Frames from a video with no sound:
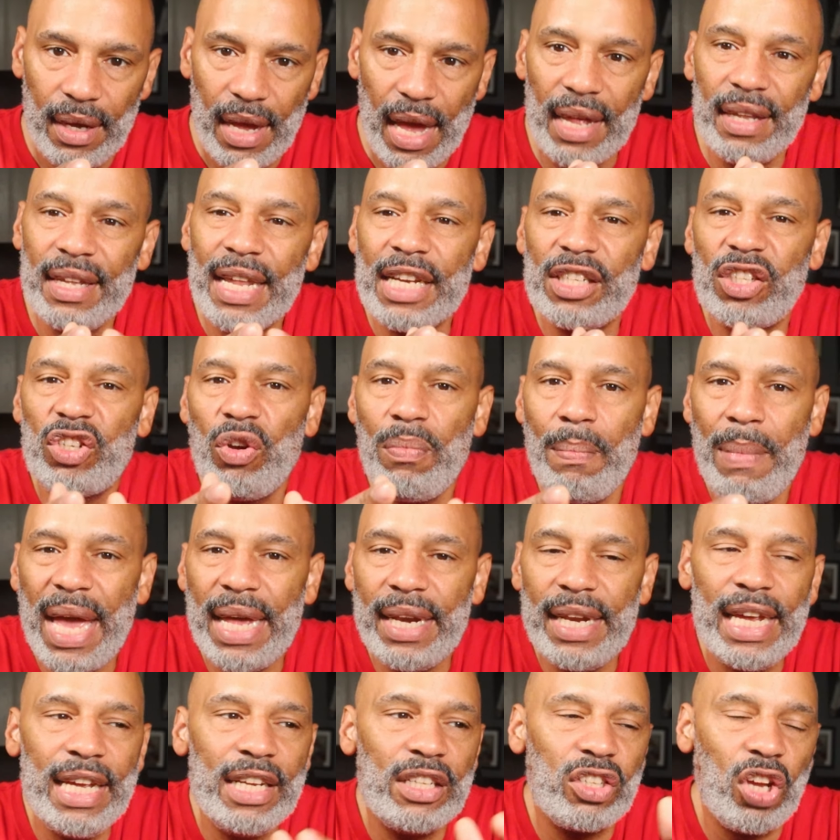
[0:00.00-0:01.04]
Unless you
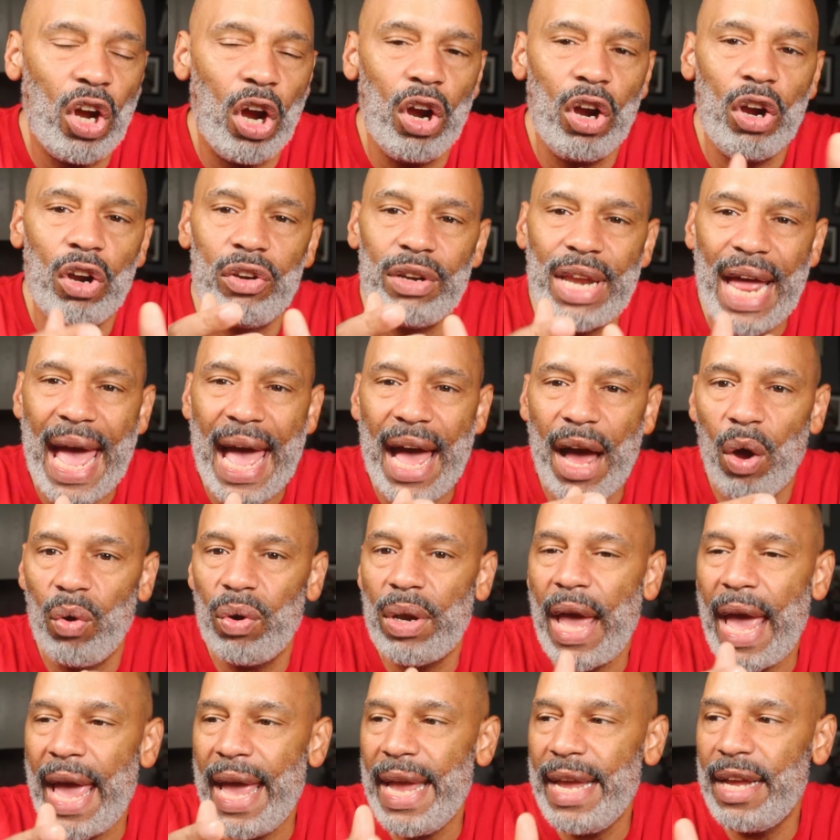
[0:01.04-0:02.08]
meant he turned
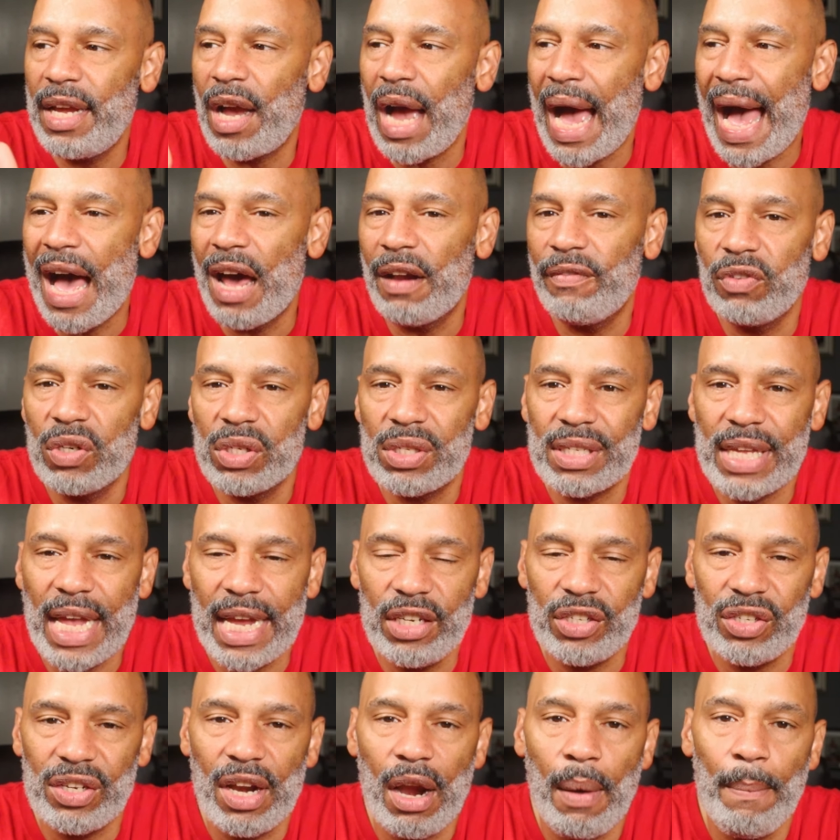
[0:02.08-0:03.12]
down a
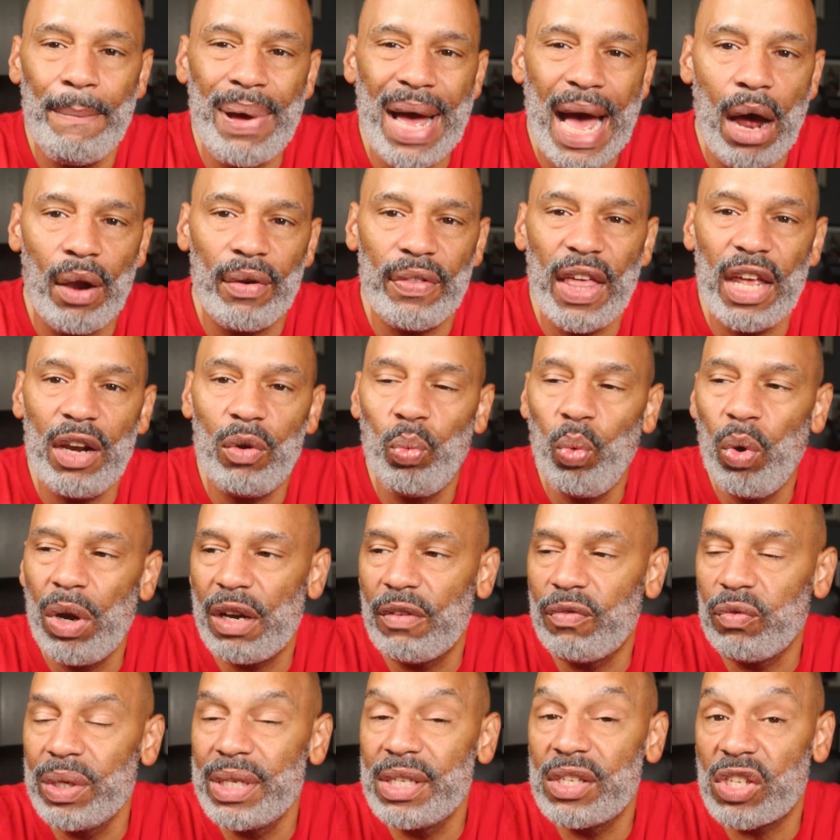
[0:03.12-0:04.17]
conversation about that would
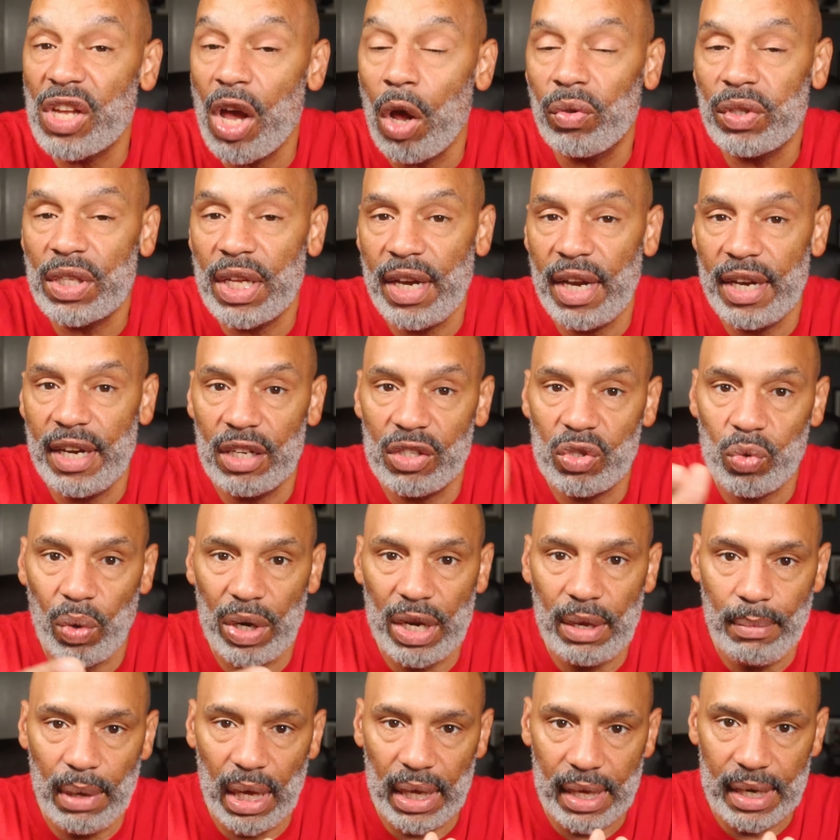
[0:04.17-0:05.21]
have resulted in a
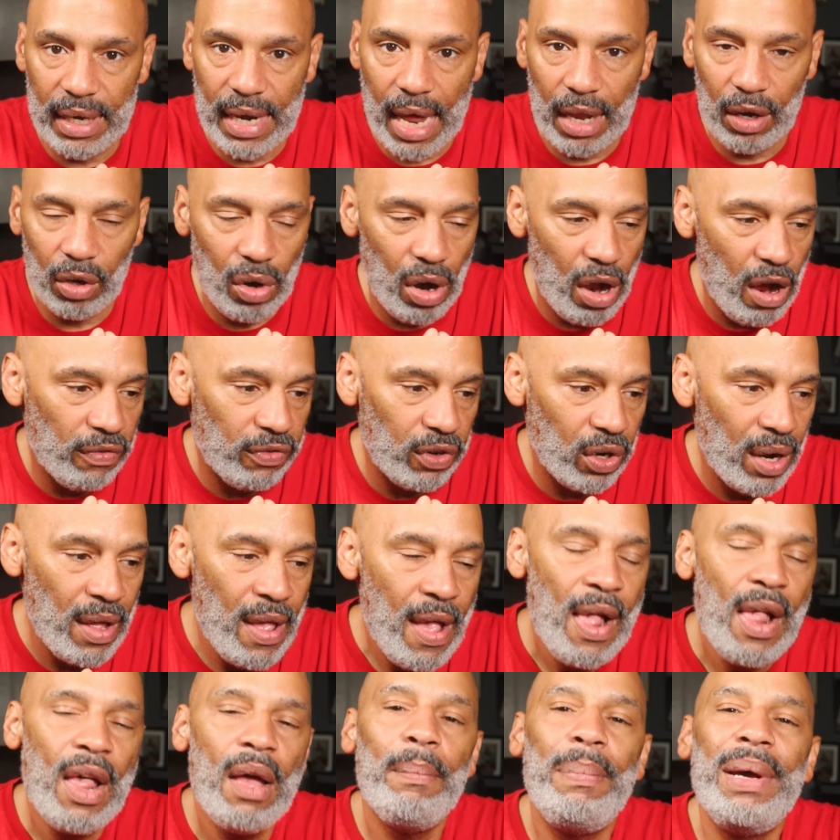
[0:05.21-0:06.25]
twenty million dollars offer.
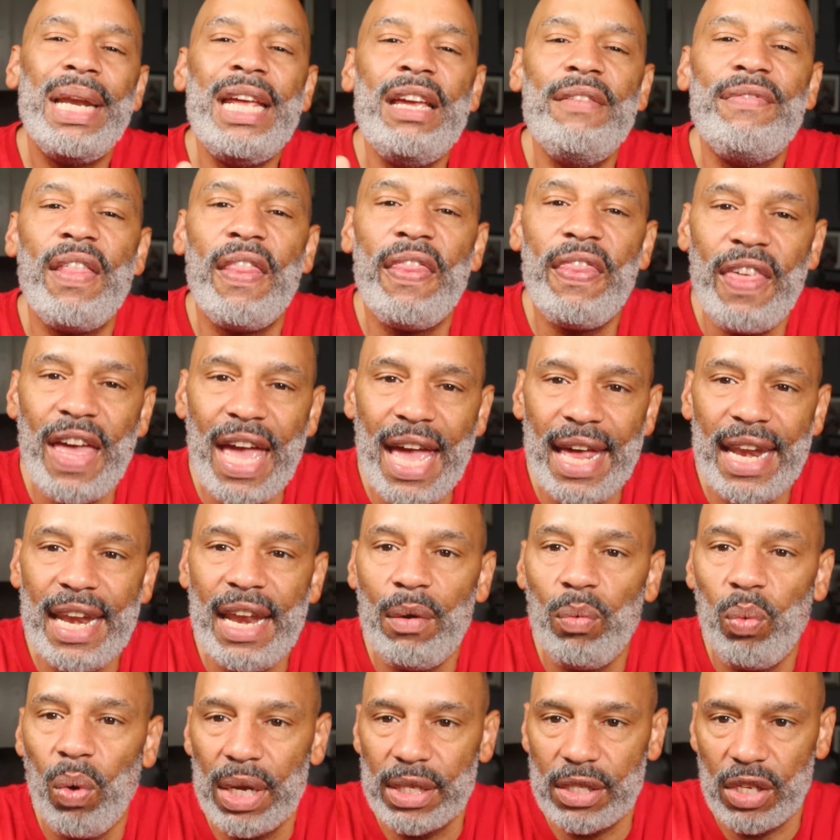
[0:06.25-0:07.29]
But even then
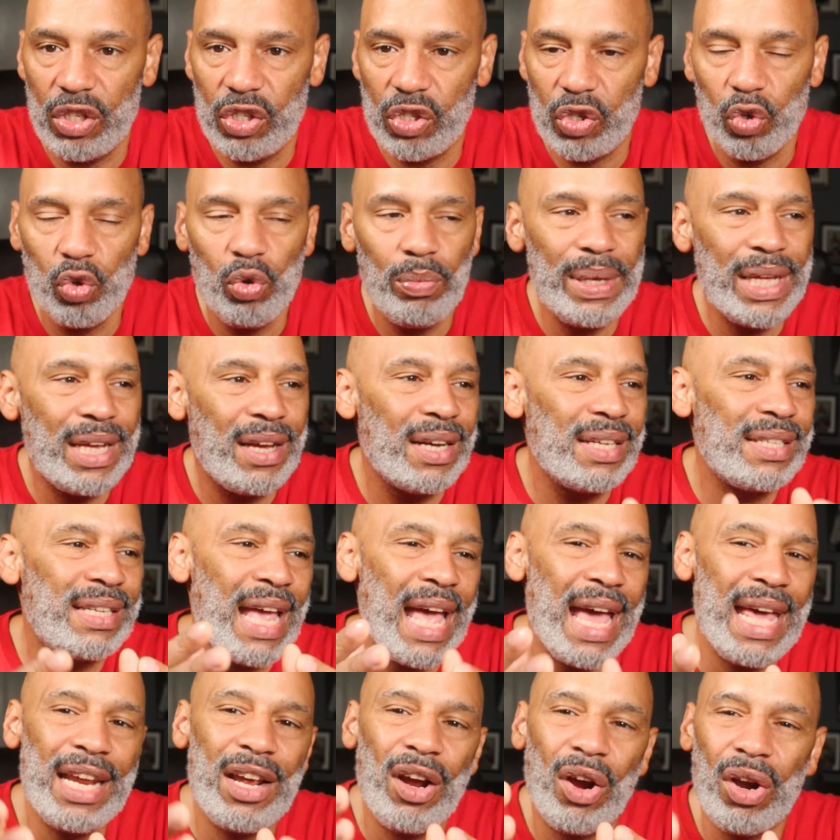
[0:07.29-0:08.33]
it wasn't true, because
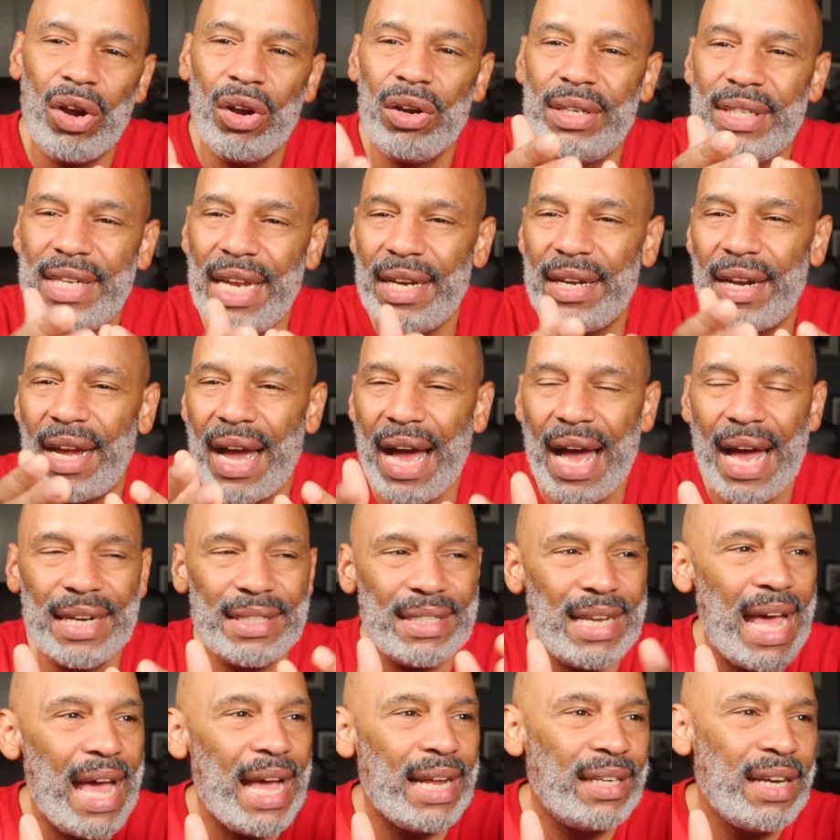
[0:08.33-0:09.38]
Eddie Hearn didn't
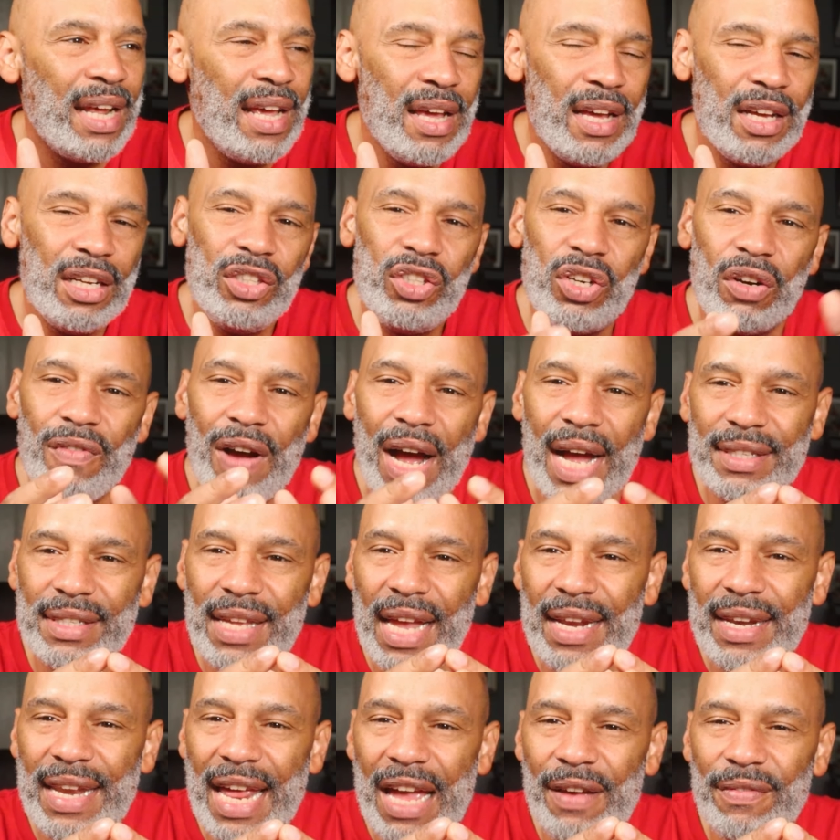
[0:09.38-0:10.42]
contact
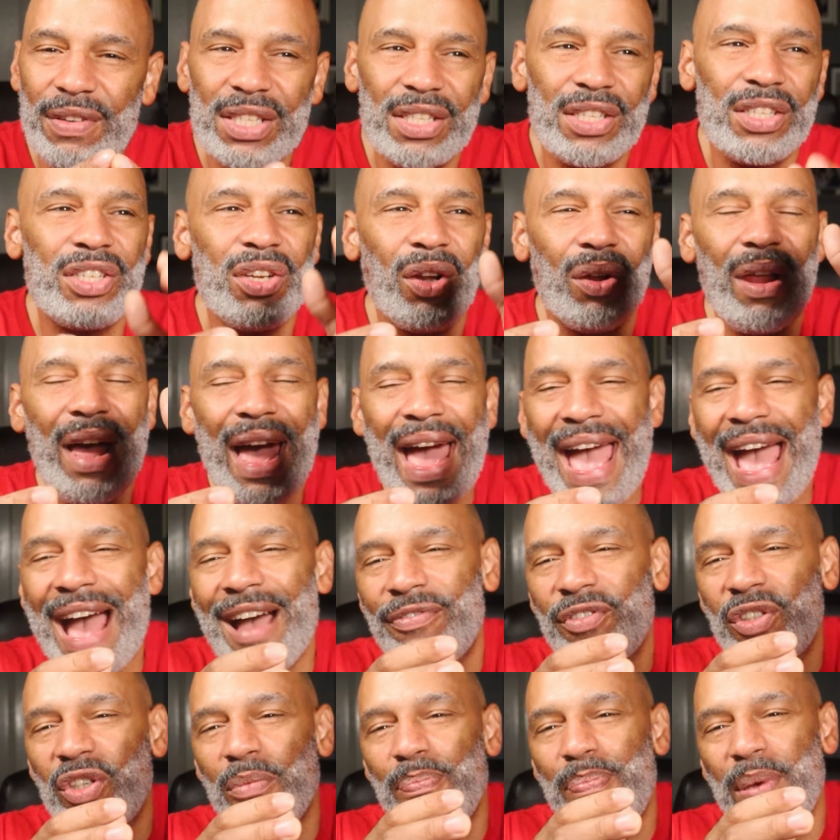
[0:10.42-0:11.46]
Gervonta Davis until
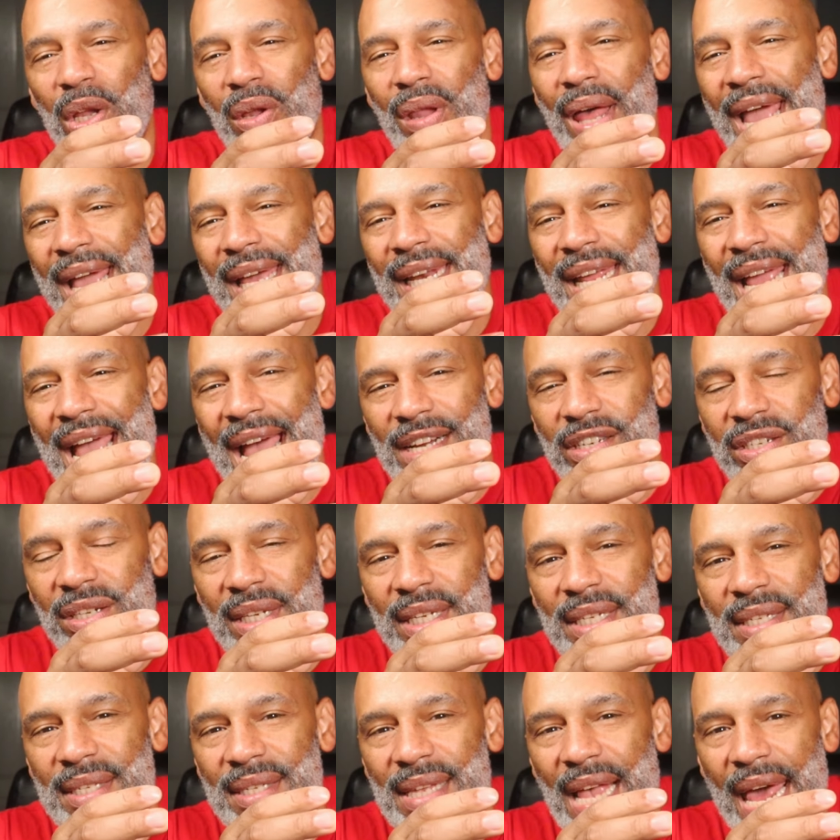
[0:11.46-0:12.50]
after Bill Haney
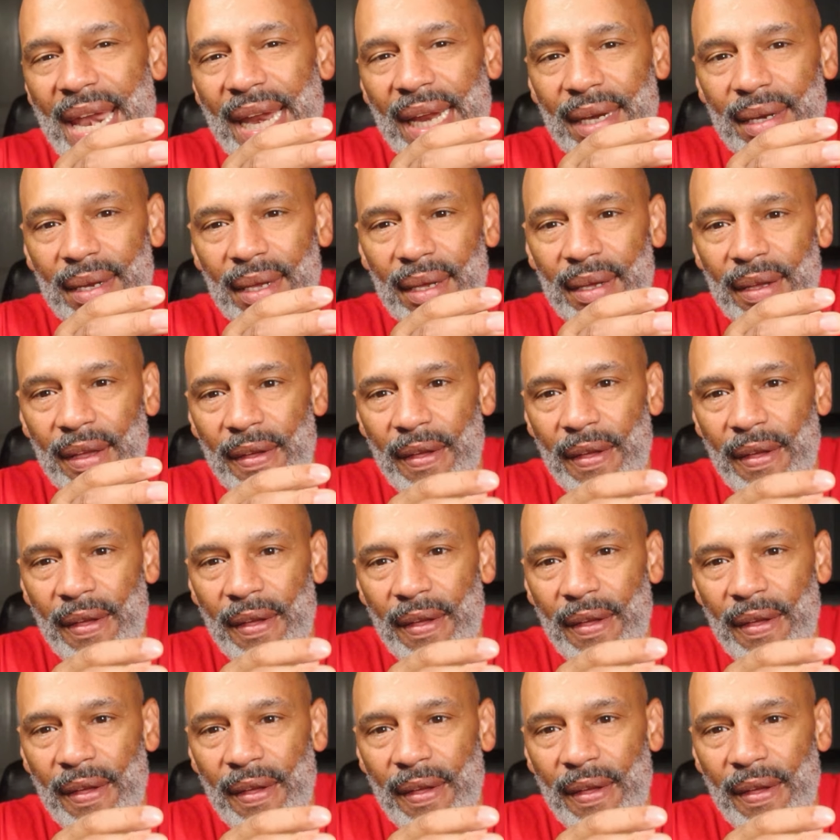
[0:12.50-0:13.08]
actually said it.